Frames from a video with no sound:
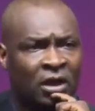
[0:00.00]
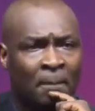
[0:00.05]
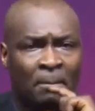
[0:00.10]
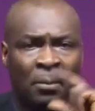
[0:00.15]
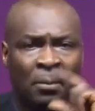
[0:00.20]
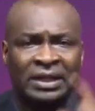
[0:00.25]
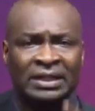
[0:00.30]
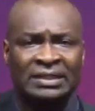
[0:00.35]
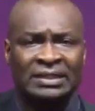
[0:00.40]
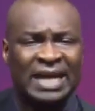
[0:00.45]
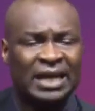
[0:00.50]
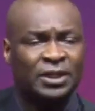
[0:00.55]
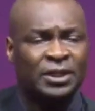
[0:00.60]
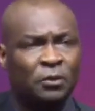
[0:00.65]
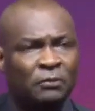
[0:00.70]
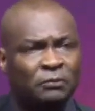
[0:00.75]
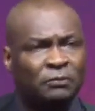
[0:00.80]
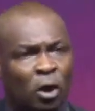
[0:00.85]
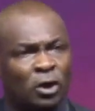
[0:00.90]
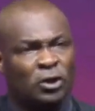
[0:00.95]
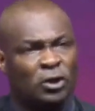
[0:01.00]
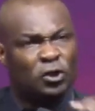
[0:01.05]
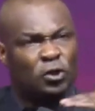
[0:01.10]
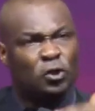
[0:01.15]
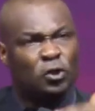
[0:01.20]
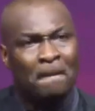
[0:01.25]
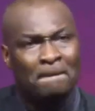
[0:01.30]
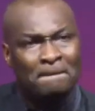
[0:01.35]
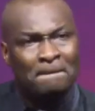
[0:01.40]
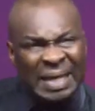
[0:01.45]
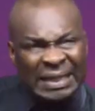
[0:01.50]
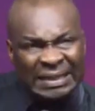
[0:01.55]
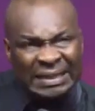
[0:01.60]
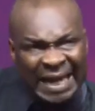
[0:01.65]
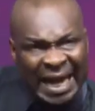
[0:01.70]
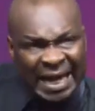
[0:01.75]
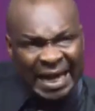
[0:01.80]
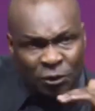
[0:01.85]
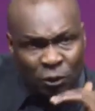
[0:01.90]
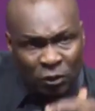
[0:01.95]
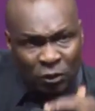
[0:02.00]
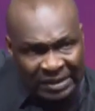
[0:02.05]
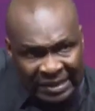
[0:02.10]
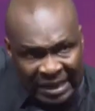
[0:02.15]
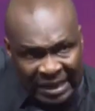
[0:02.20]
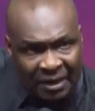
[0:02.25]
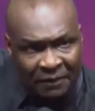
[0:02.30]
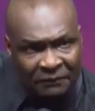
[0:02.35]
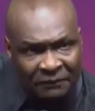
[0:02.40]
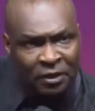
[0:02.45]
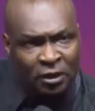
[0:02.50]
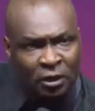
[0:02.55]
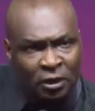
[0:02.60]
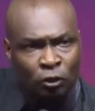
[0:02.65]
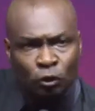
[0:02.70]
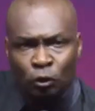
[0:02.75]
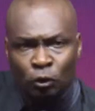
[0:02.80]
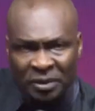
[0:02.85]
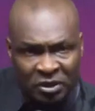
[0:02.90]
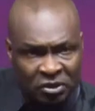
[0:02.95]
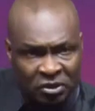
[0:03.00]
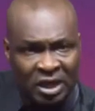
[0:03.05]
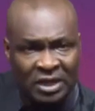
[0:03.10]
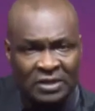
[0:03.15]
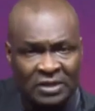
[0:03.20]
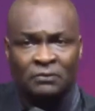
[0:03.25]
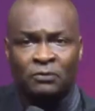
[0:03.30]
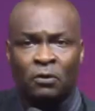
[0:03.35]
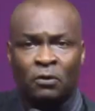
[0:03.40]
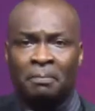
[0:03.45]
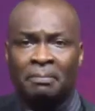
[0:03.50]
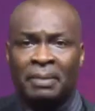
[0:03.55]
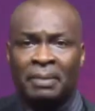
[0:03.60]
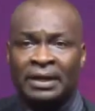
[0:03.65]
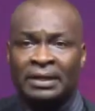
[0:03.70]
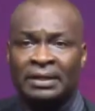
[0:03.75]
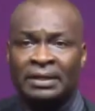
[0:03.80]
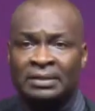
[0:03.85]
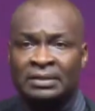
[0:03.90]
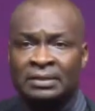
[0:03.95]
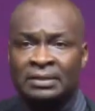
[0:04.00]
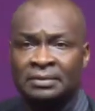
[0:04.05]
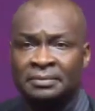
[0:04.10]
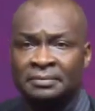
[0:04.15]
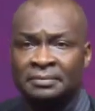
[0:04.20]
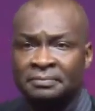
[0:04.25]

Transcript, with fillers: but it's that you've not submitted yourself to be transformed by it.